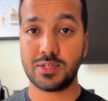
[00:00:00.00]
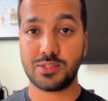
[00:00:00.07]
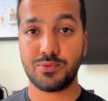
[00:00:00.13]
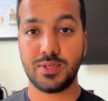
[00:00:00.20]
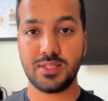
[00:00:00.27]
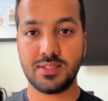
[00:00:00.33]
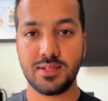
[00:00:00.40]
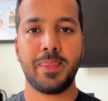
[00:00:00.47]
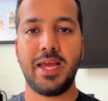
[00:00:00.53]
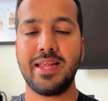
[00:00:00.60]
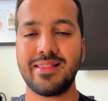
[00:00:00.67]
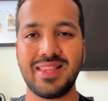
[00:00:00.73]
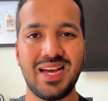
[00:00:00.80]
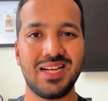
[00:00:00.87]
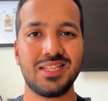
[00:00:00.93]
switch.
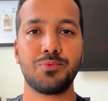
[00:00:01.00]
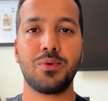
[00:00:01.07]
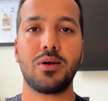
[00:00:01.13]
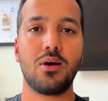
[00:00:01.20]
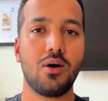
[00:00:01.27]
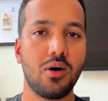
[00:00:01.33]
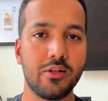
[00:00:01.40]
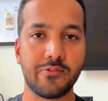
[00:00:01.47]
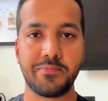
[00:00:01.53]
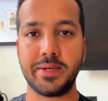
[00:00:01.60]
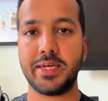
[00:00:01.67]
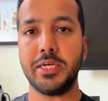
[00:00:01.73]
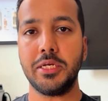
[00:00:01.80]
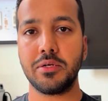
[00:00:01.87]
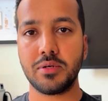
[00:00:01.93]
And that's where all of my
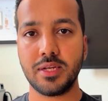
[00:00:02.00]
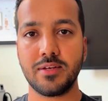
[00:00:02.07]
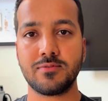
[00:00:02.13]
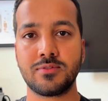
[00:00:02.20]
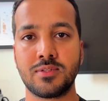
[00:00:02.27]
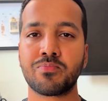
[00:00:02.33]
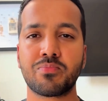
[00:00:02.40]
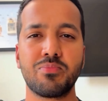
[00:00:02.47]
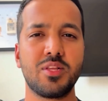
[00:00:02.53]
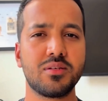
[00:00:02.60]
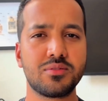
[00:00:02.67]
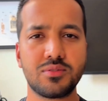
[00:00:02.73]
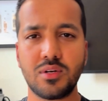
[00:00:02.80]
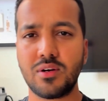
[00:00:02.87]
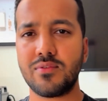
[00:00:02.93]
gear lives. The
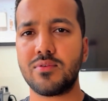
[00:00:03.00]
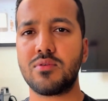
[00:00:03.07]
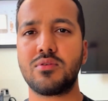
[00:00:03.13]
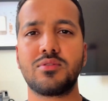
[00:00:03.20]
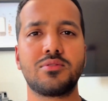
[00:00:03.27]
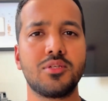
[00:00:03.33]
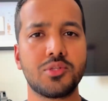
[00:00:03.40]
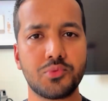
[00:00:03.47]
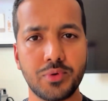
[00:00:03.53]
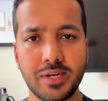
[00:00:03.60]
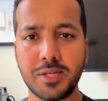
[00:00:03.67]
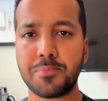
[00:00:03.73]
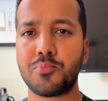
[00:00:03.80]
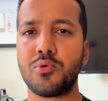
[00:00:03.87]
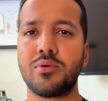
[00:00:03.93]
servers, the
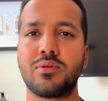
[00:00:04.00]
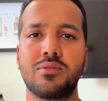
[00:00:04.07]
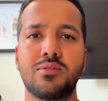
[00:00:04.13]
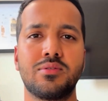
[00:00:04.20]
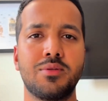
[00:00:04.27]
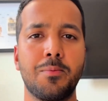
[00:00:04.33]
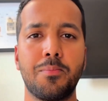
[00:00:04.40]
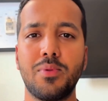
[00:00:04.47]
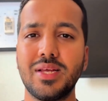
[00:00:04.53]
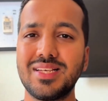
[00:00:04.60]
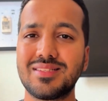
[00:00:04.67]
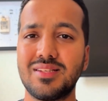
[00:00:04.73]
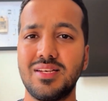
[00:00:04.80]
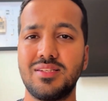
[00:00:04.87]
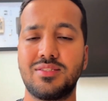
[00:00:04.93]
3D printer, the
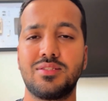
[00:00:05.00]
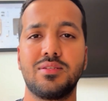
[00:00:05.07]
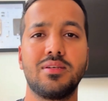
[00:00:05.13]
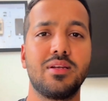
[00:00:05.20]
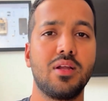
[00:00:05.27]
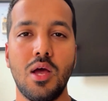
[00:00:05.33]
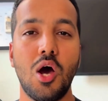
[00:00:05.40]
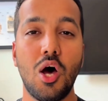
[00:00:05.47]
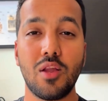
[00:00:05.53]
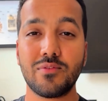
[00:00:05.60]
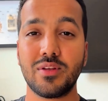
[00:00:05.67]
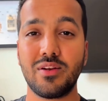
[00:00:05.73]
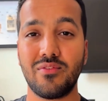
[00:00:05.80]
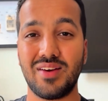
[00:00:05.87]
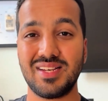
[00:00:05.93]
PlayStation, all of
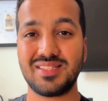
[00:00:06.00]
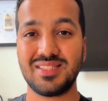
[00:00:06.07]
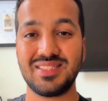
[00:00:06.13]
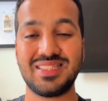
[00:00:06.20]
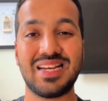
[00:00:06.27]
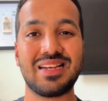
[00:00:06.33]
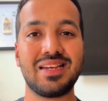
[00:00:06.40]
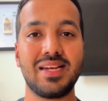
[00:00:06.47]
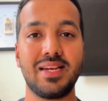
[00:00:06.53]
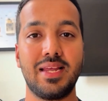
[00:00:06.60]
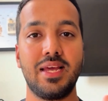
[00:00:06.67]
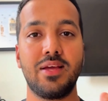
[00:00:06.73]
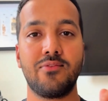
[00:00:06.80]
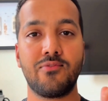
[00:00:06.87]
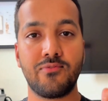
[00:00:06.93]
the devices that need
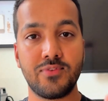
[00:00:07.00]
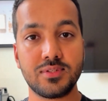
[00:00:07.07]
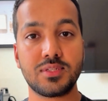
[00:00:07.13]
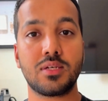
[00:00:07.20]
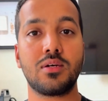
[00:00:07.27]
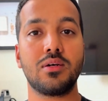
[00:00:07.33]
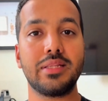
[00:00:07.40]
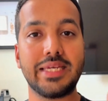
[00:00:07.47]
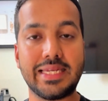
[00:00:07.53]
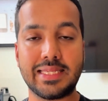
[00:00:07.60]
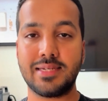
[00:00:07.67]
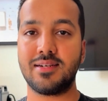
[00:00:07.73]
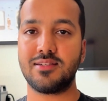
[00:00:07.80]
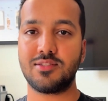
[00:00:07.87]
a physical Ethernet